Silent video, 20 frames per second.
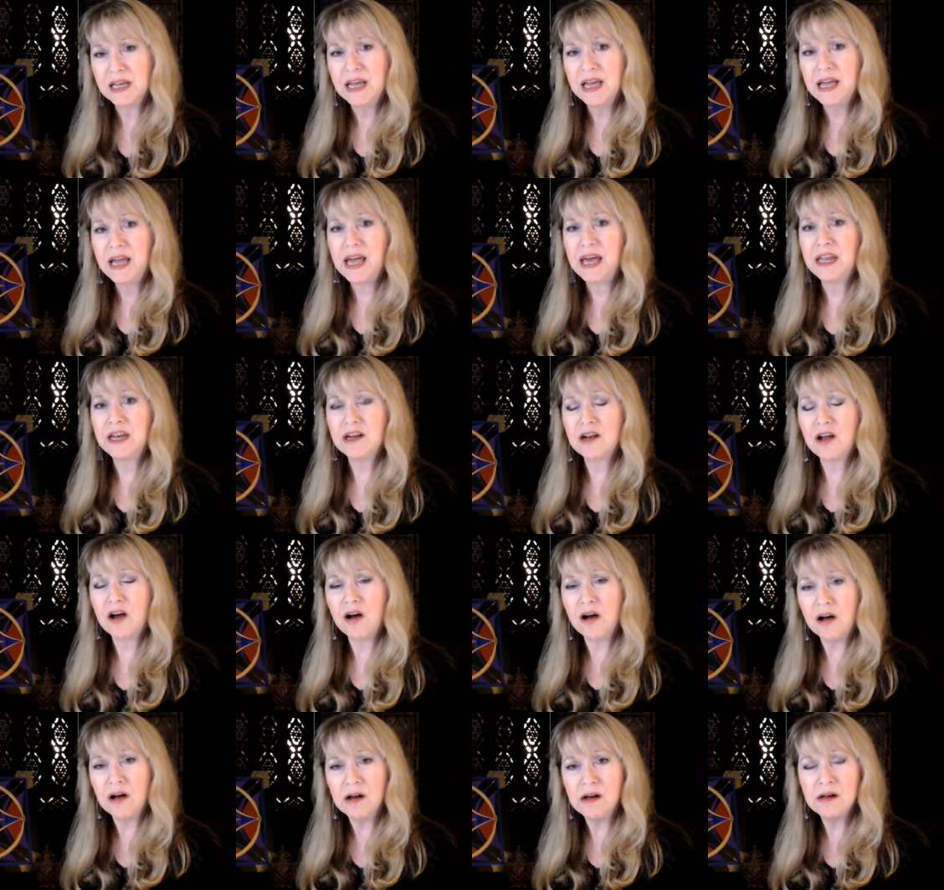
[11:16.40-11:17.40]
And it
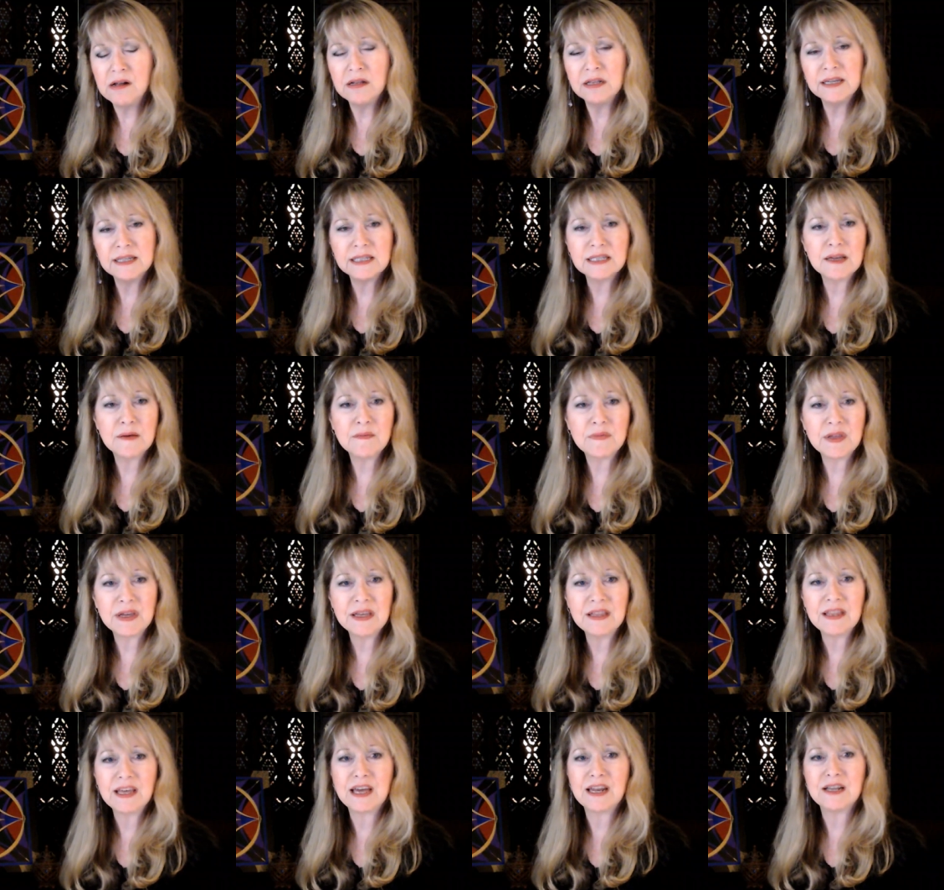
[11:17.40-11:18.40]
all is
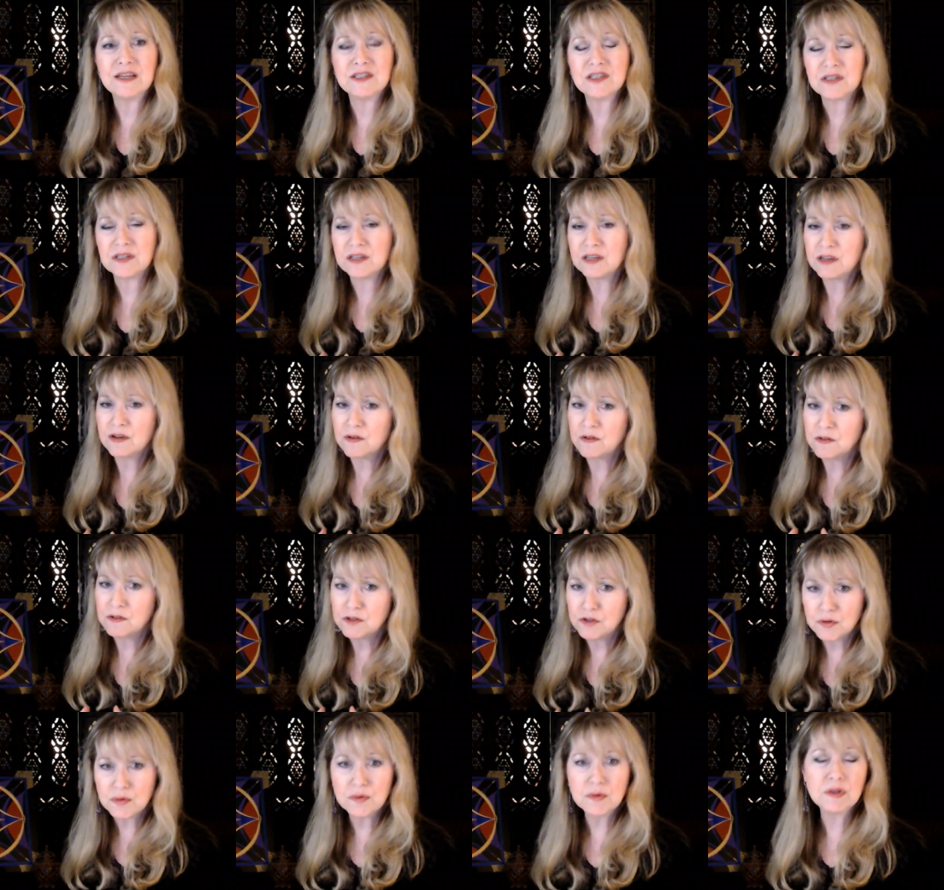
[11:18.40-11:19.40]
something that is
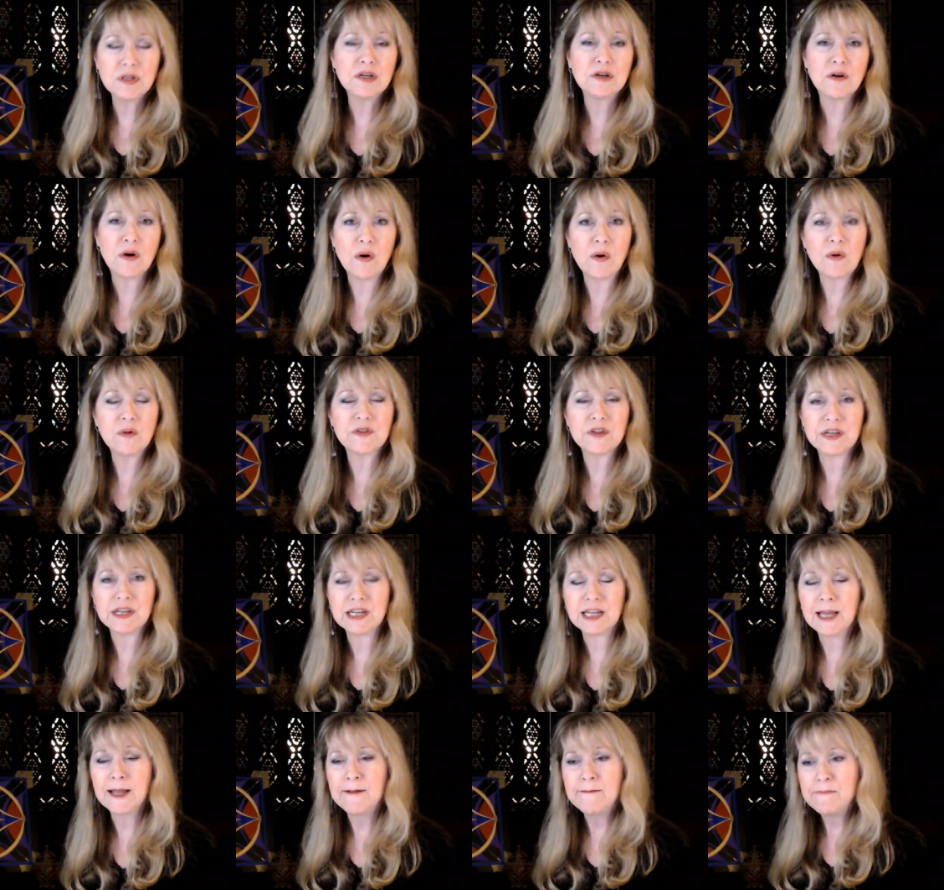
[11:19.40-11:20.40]
truly
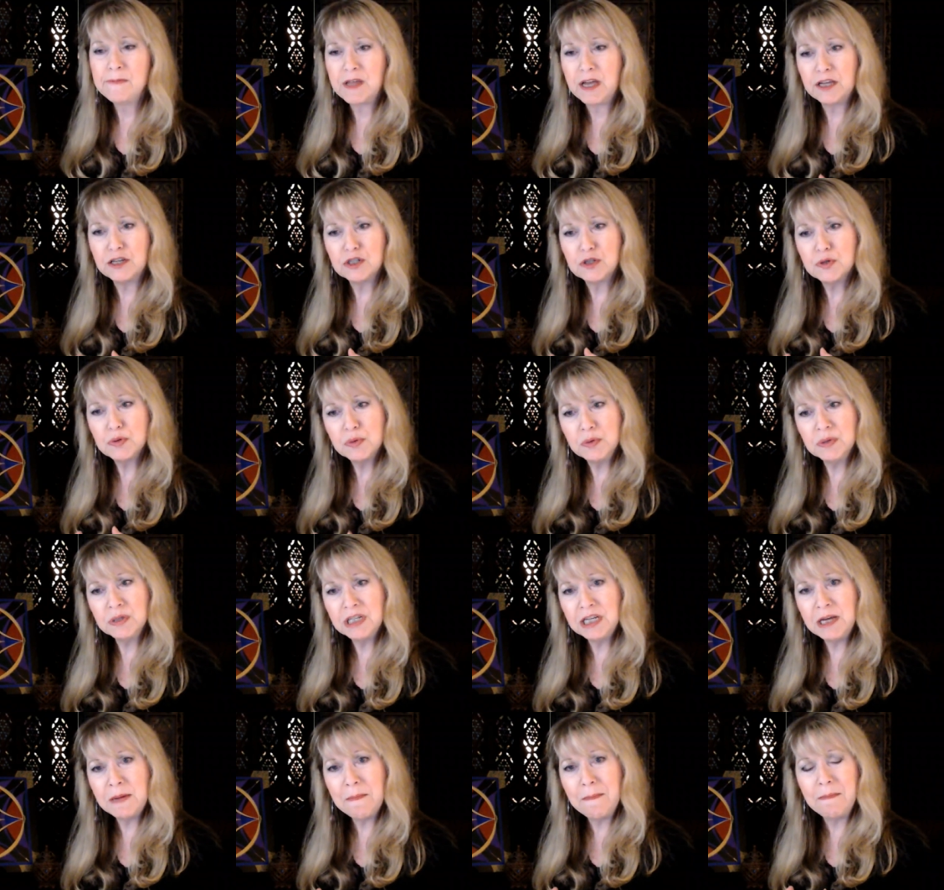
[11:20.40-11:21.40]
golden and
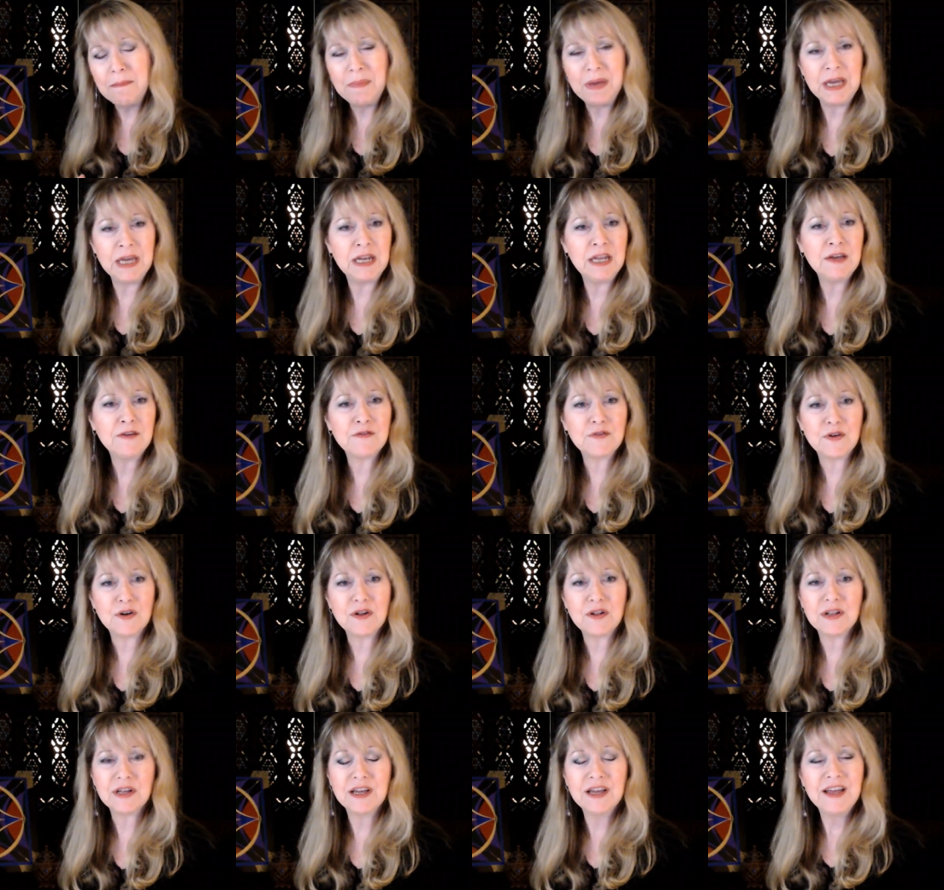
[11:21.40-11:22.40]
truly
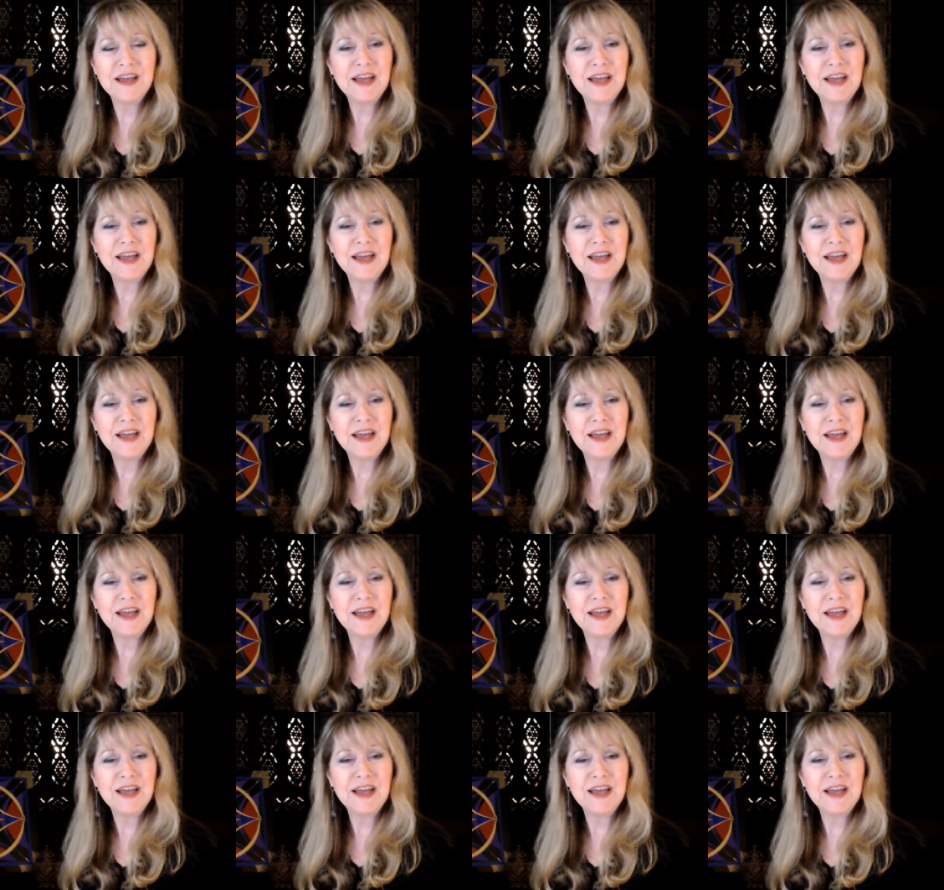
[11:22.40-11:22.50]
meaningful.